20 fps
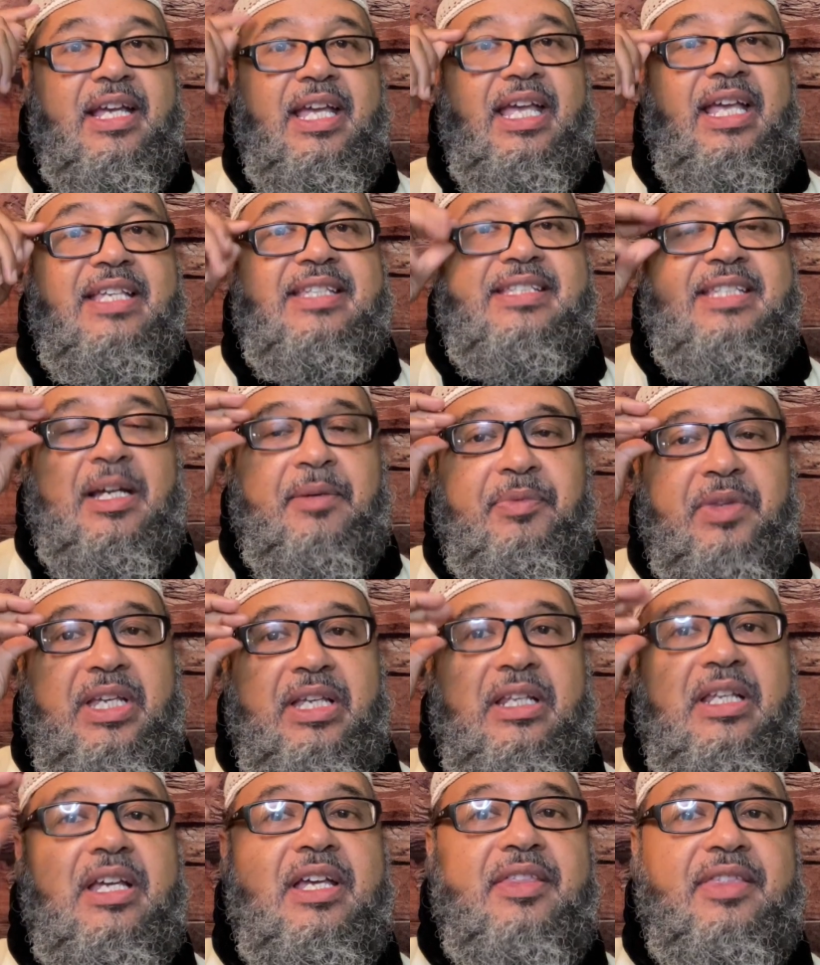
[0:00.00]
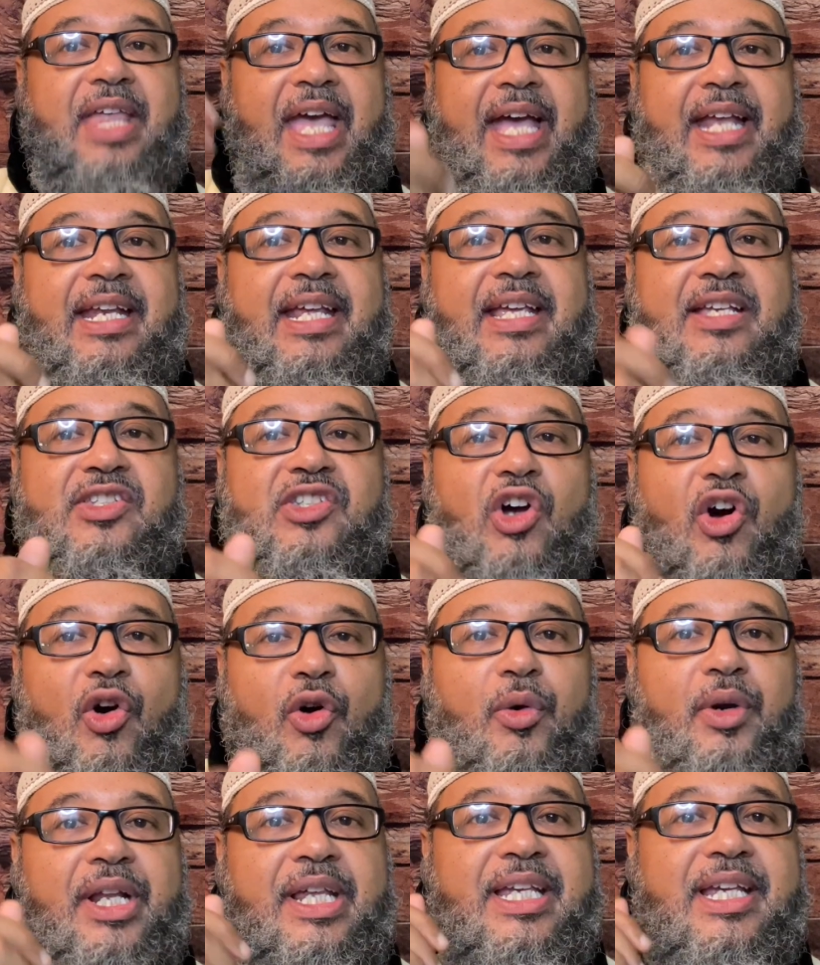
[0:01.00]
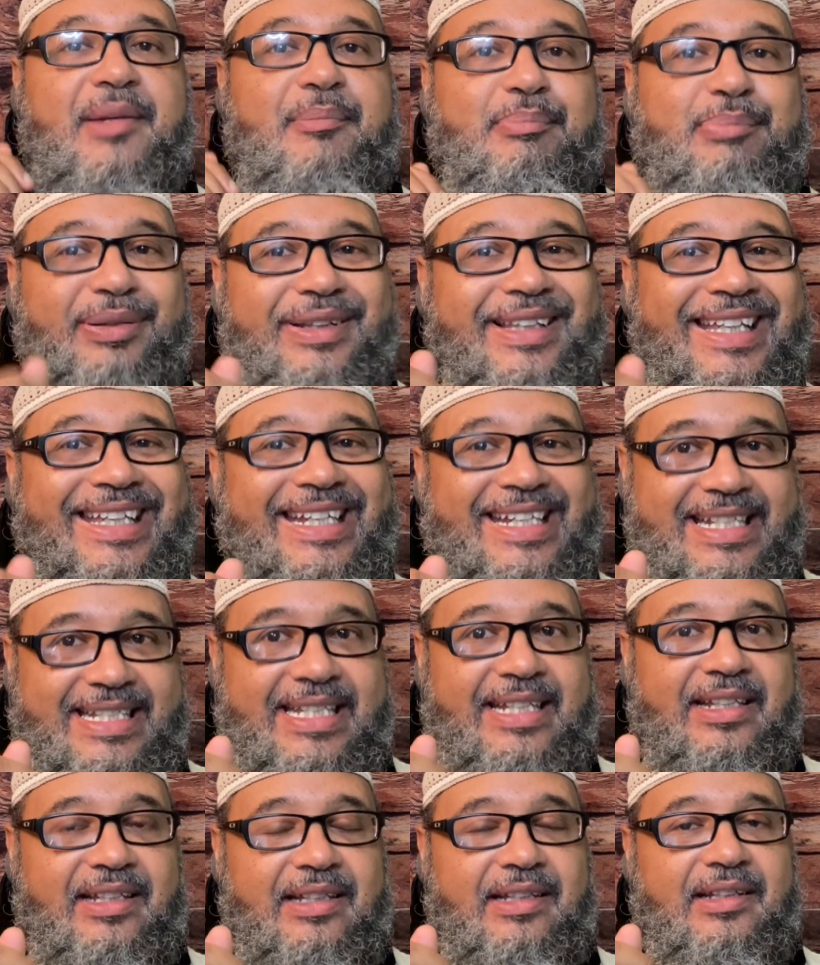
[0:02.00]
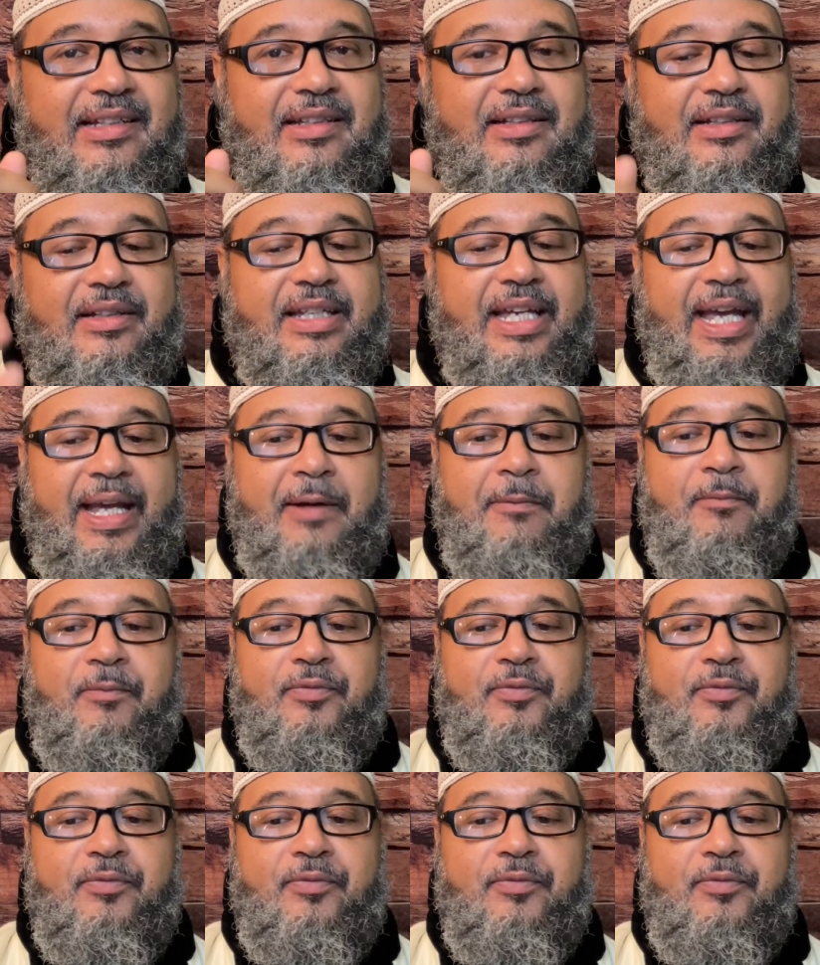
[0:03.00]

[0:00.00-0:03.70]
is something that is already completed. Okay?